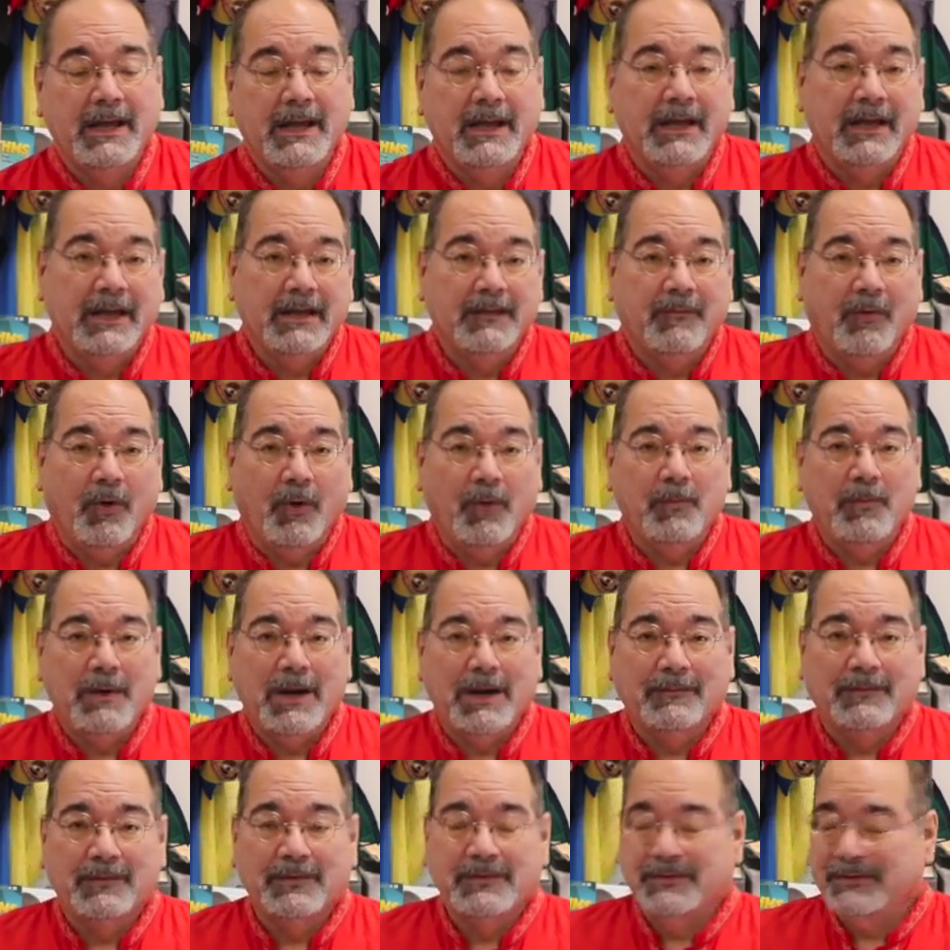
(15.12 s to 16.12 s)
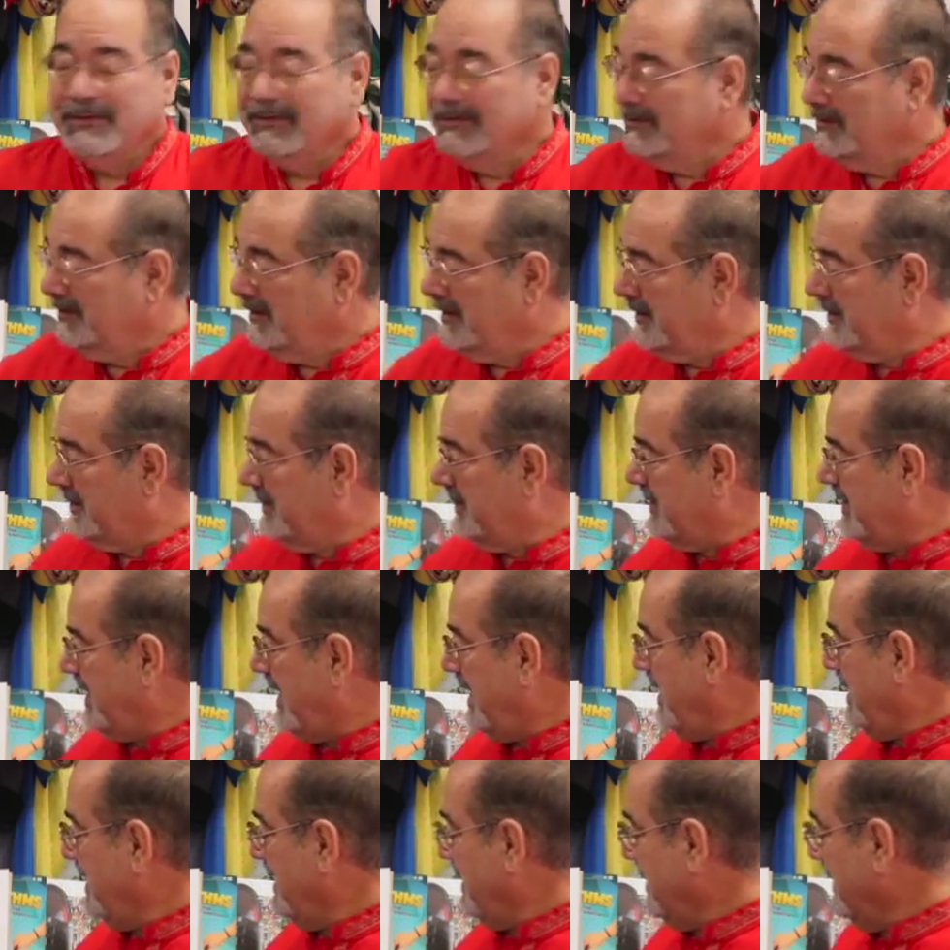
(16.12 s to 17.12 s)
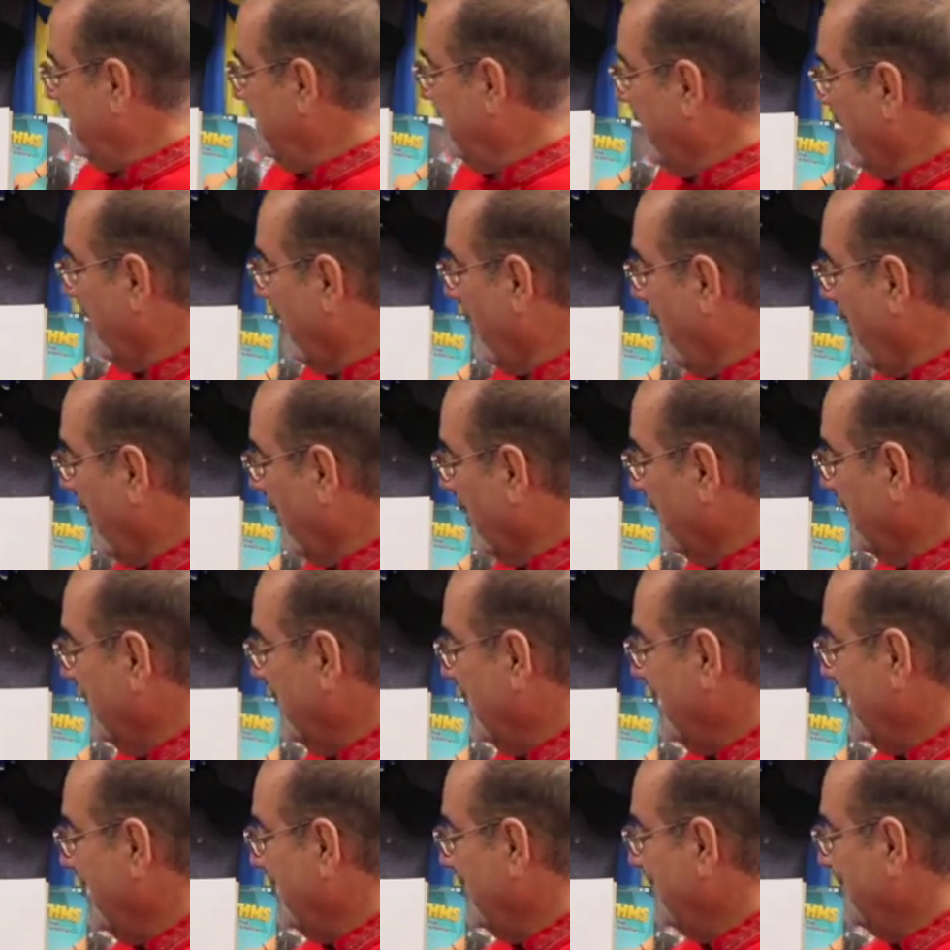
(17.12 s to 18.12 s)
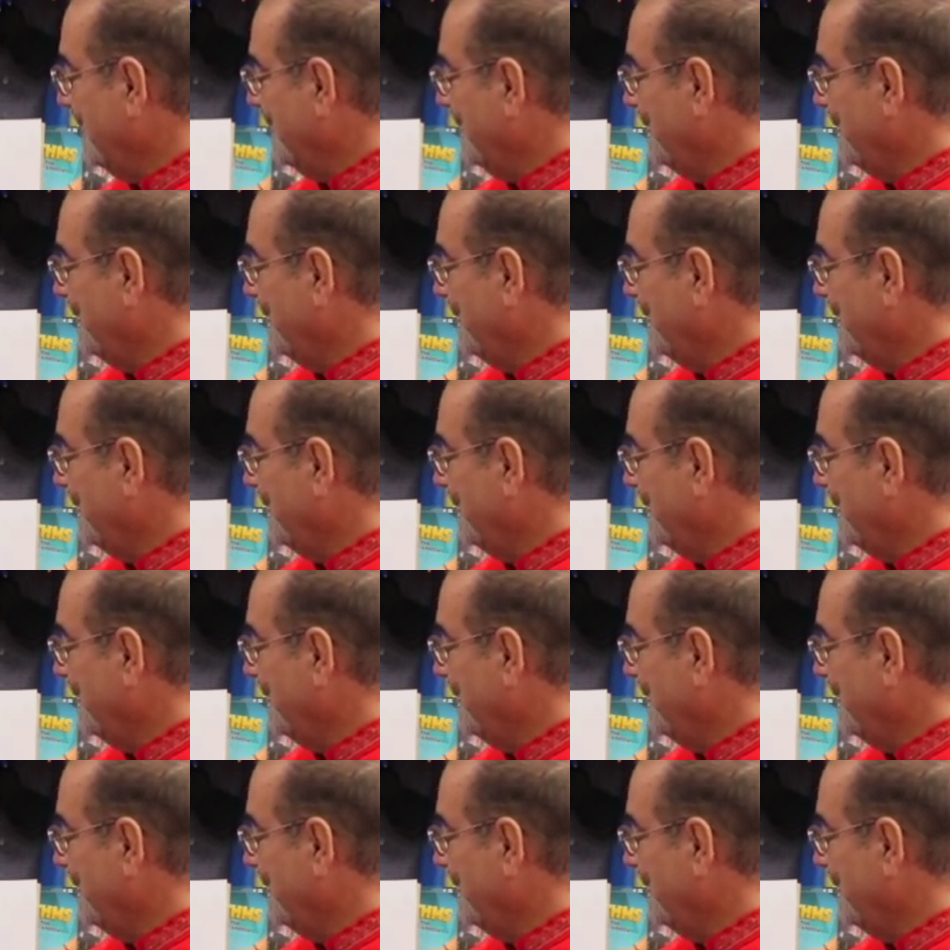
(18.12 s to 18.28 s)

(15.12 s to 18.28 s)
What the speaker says: If all we ever do is stay in our harmony,